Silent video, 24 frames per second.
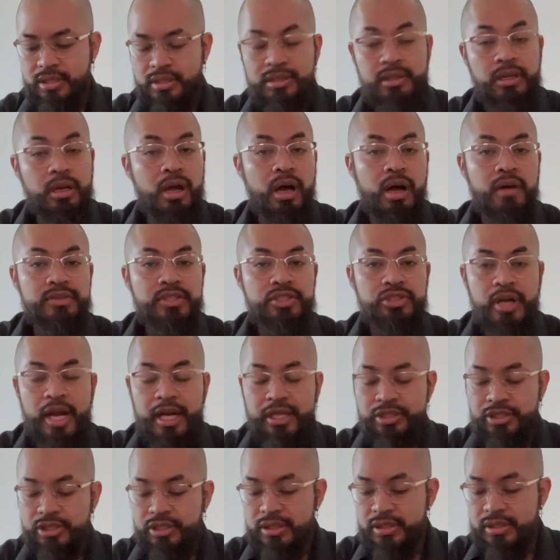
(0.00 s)
the law of
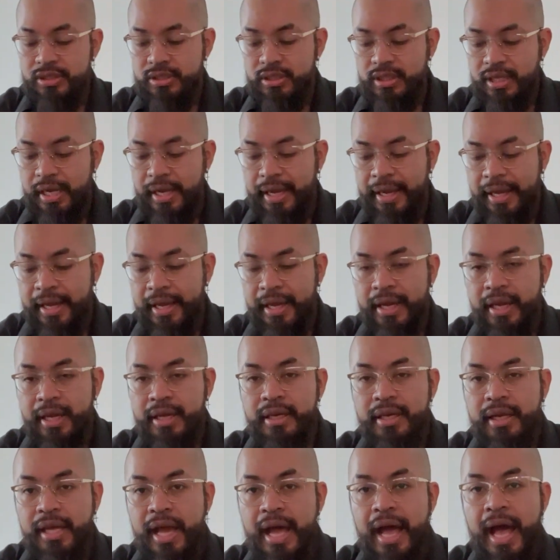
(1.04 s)
attraction,
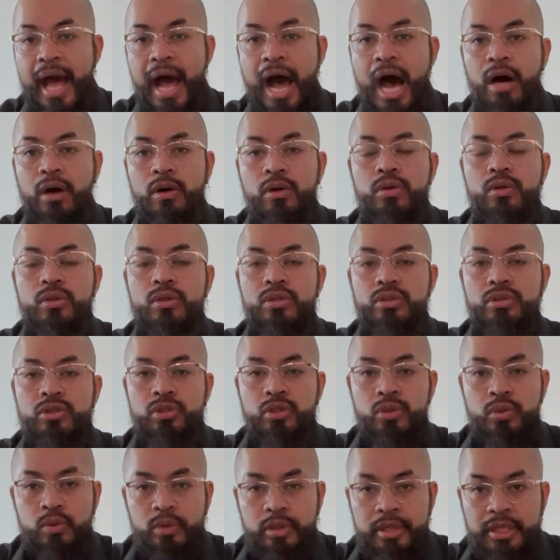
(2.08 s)
and how
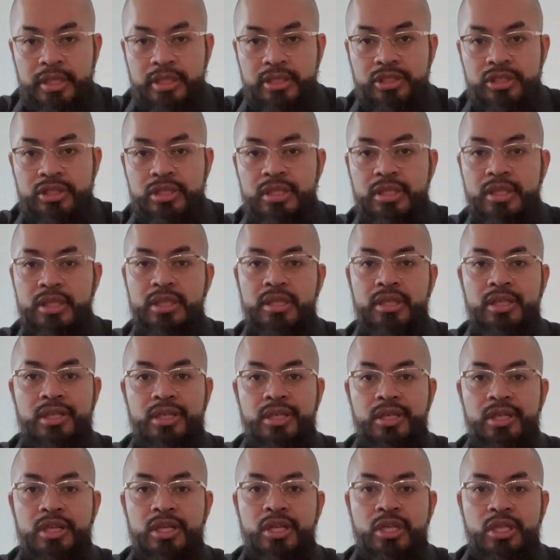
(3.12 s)
to reach
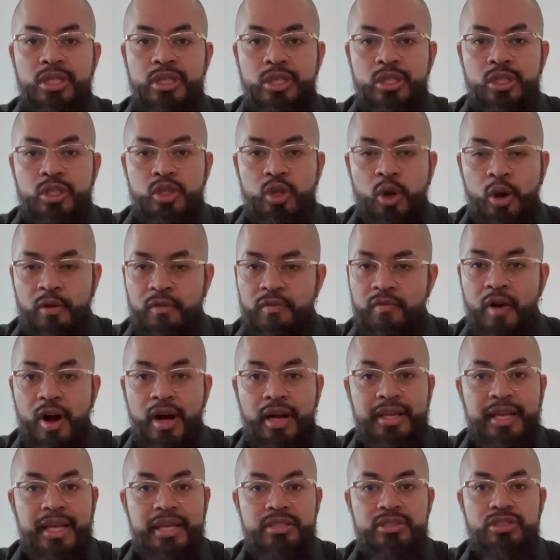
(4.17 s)
your
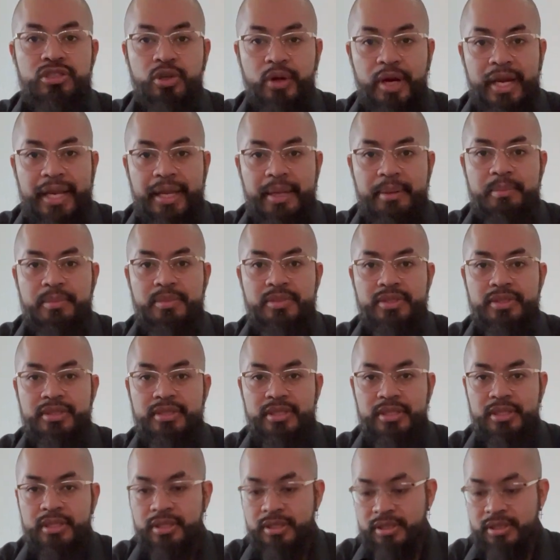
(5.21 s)
fucking dreams.